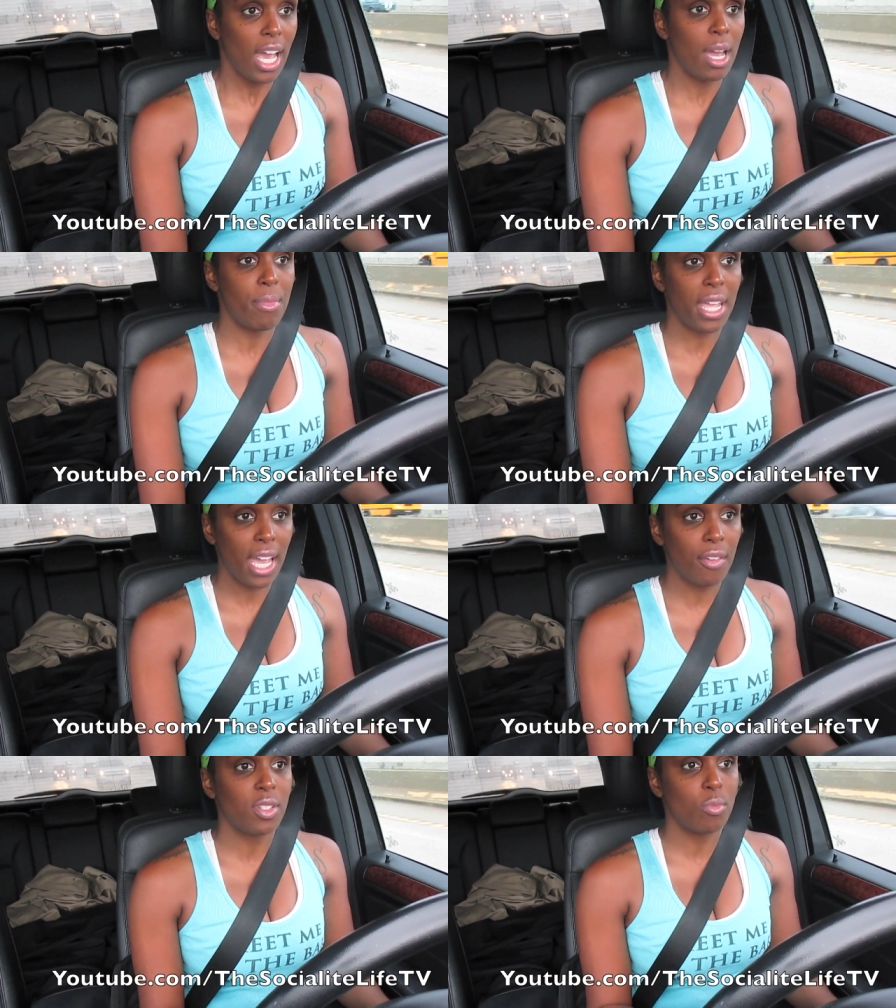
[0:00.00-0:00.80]
I may
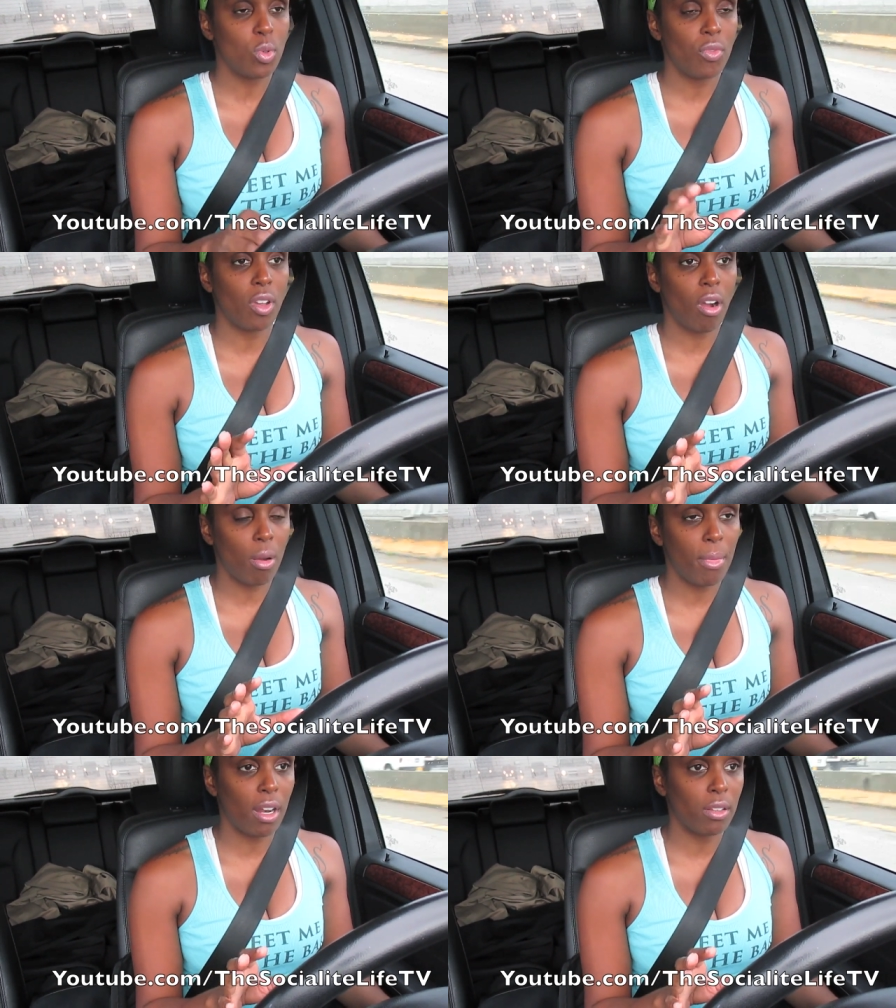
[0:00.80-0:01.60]
have to move the
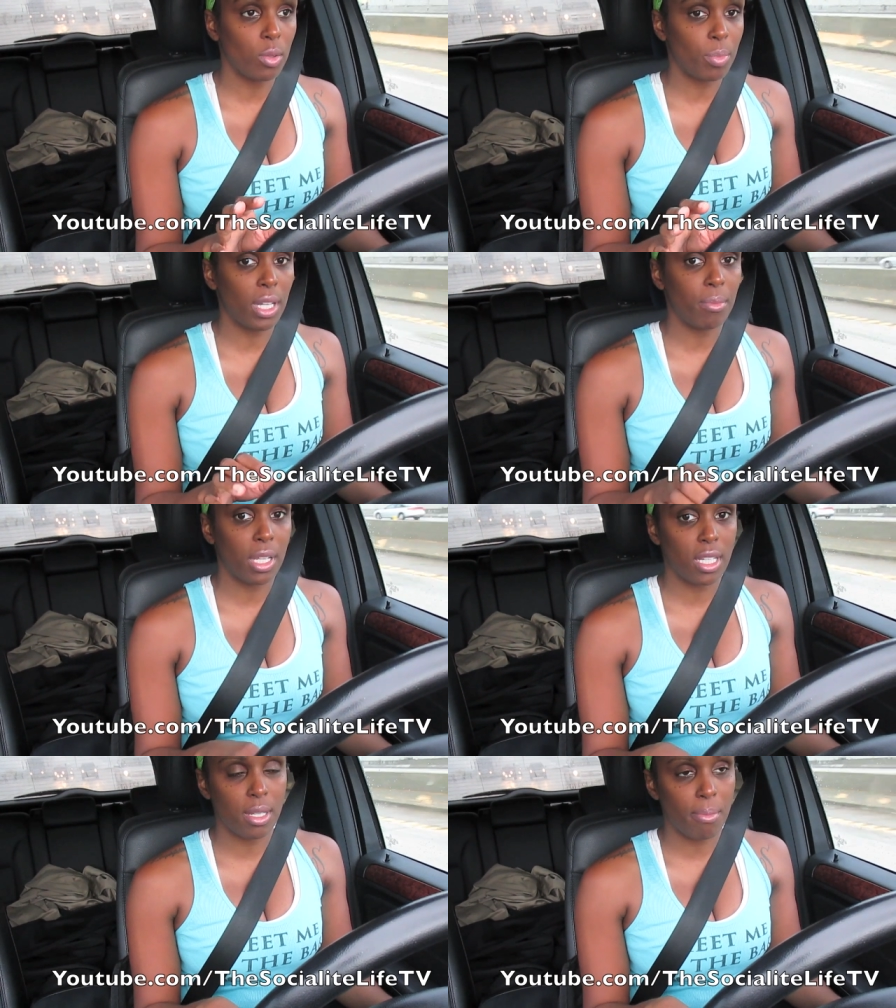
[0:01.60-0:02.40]
car mount a little bit
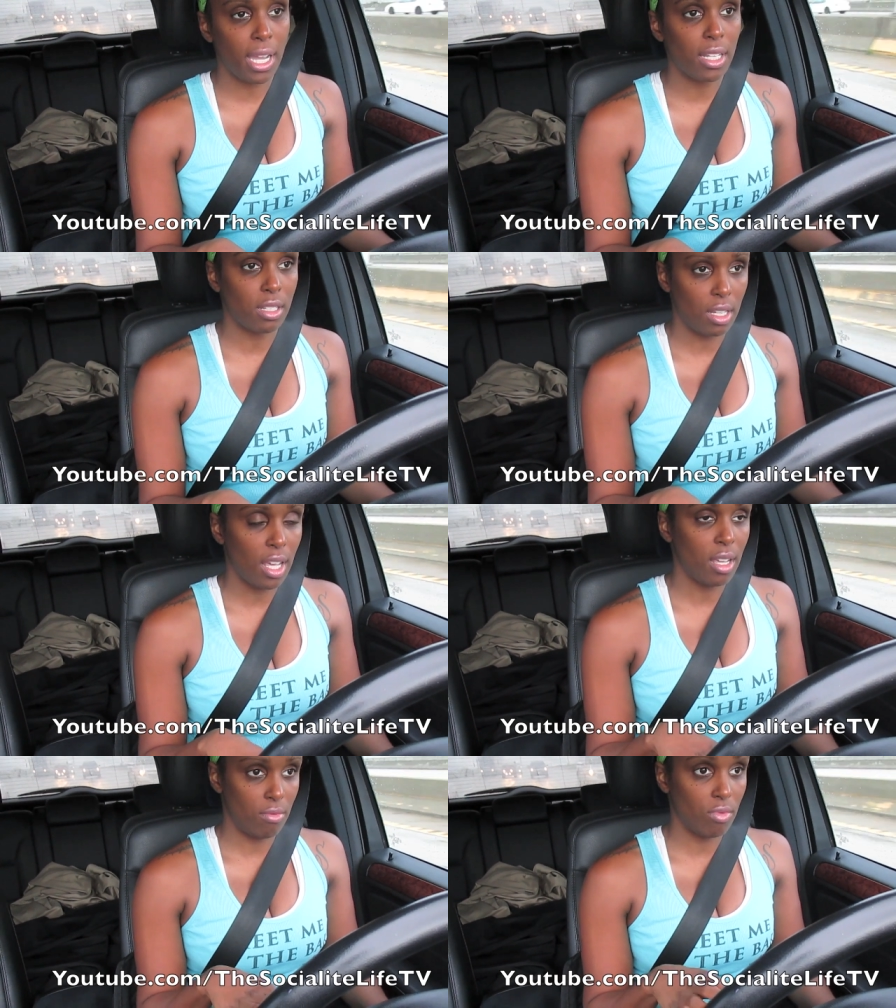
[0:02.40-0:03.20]
because it might
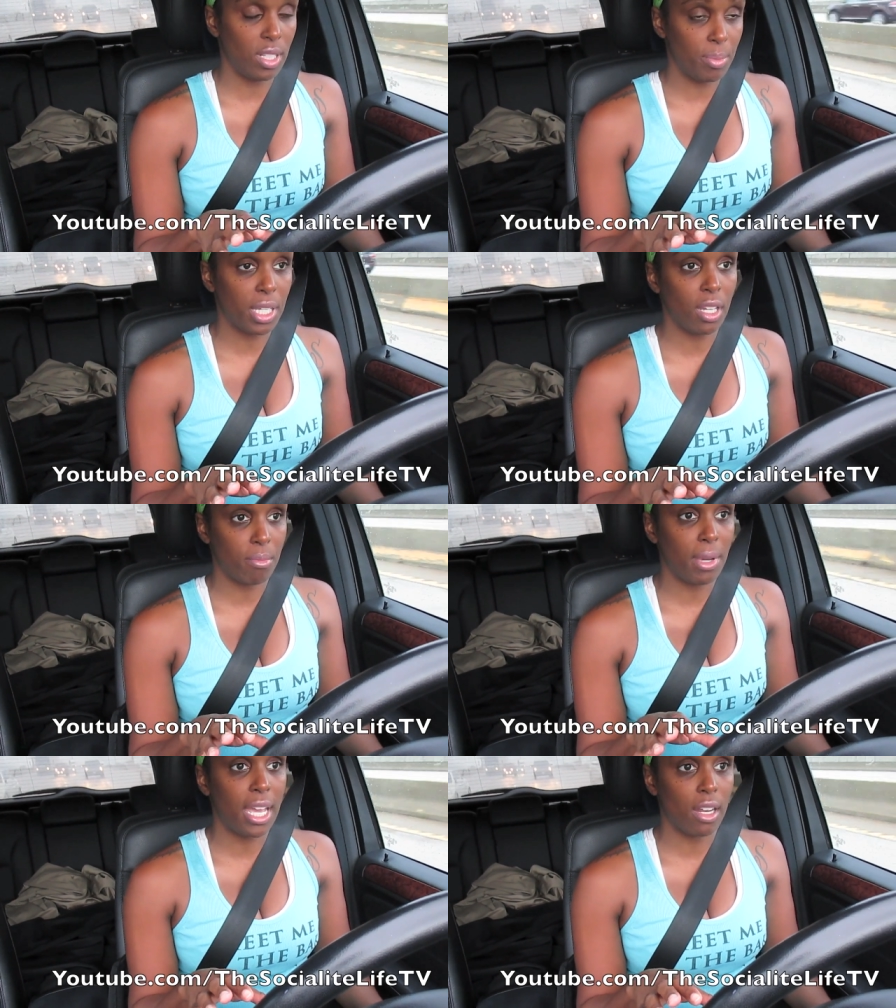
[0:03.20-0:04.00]
really be
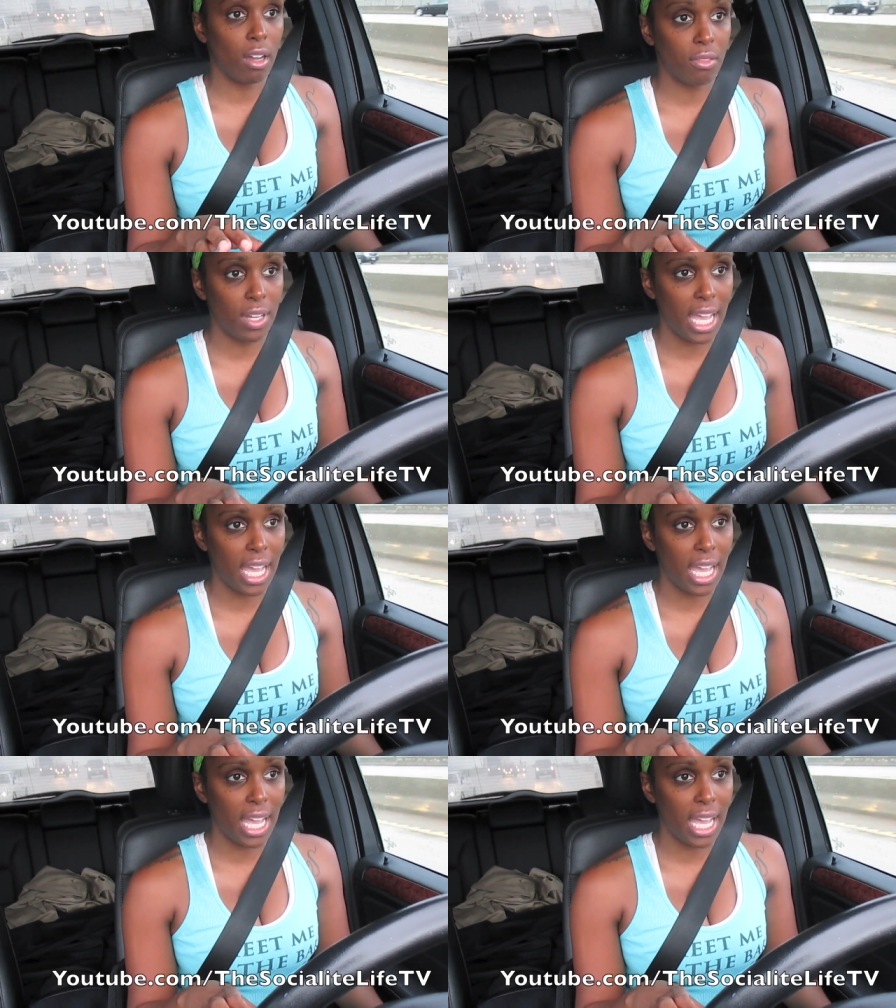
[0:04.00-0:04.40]
cutting my head off.